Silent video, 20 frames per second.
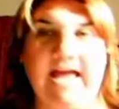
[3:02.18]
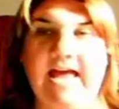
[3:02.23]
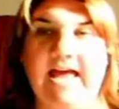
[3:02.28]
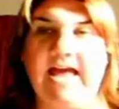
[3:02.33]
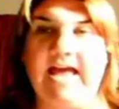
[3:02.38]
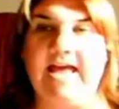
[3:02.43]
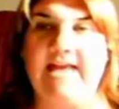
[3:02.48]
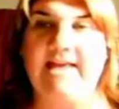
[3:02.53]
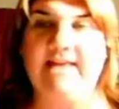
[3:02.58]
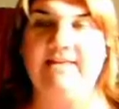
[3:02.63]

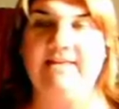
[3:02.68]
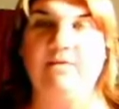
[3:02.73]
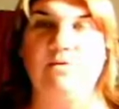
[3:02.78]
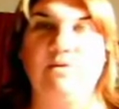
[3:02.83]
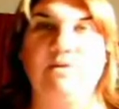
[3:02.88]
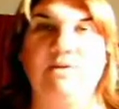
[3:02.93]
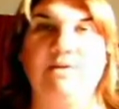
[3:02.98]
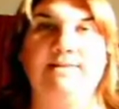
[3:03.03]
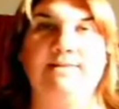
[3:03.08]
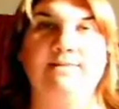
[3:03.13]
and they
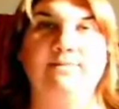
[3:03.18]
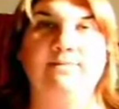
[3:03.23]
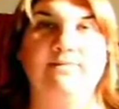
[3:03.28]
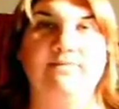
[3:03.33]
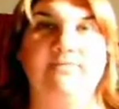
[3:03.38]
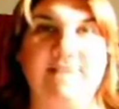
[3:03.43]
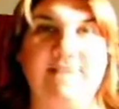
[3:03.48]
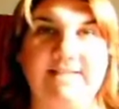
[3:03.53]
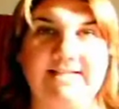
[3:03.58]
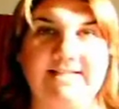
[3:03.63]
wanted some
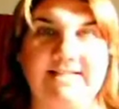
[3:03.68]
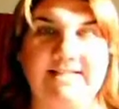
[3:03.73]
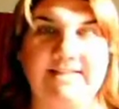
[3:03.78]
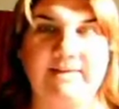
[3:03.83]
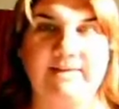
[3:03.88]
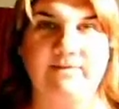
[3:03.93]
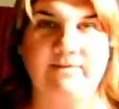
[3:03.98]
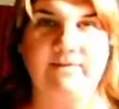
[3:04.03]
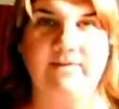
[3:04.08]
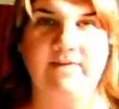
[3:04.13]

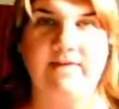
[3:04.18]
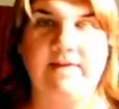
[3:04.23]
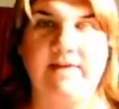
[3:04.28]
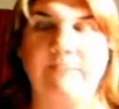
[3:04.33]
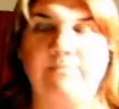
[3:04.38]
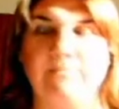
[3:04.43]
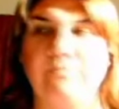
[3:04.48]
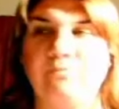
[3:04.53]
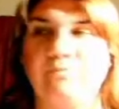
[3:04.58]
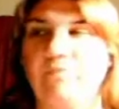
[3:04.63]
funding for that.